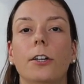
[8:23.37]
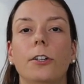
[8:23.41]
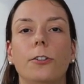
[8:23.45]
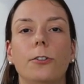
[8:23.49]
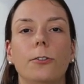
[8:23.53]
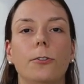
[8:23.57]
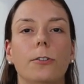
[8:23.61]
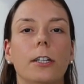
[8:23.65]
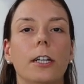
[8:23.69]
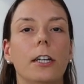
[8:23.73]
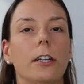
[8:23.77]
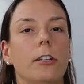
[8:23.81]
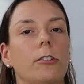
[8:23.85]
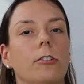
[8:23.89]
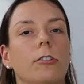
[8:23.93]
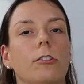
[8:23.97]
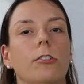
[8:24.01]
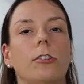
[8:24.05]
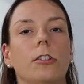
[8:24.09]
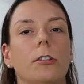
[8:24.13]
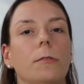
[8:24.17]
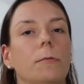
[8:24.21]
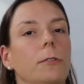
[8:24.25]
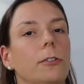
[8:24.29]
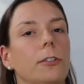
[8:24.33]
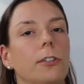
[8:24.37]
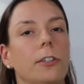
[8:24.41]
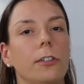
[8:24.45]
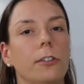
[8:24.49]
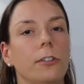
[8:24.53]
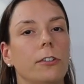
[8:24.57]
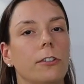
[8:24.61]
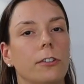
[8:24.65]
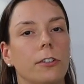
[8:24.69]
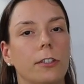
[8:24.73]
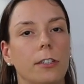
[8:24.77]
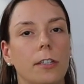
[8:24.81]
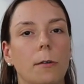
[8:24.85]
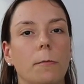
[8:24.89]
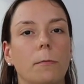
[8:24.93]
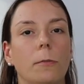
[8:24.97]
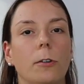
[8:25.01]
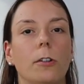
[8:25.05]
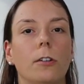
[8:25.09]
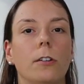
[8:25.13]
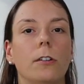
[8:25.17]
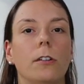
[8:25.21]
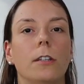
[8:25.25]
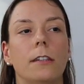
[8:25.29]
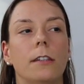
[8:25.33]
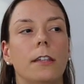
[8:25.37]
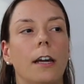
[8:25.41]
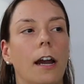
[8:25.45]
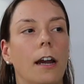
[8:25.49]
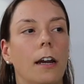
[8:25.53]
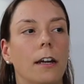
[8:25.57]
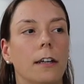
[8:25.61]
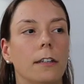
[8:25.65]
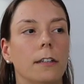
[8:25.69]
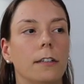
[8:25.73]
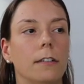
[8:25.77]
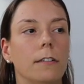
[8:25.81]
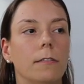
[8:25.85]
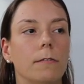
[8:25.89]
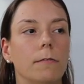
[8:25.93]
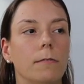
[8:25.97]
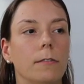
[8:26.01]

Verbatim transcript: Do an internship during your summer that